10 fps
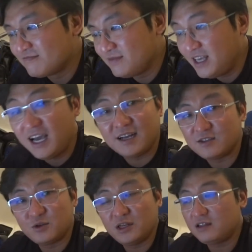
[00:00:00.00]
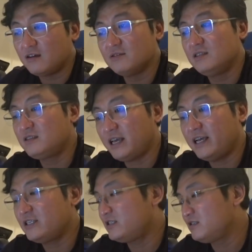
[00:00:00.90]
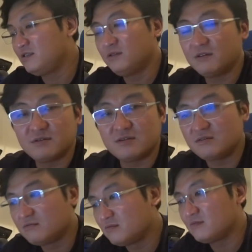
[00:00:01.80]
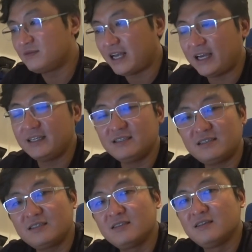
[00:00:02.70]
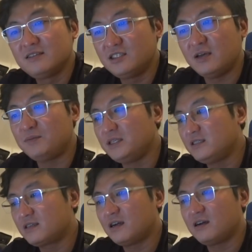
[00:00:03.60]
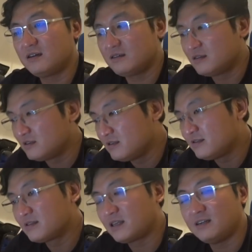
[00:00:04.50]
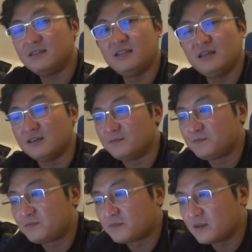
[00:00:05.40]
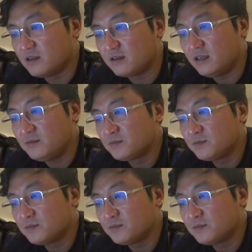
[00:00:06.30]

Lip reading: Yeah, 20,000 cash. You want a nice Japanese car, Caldina. Okay.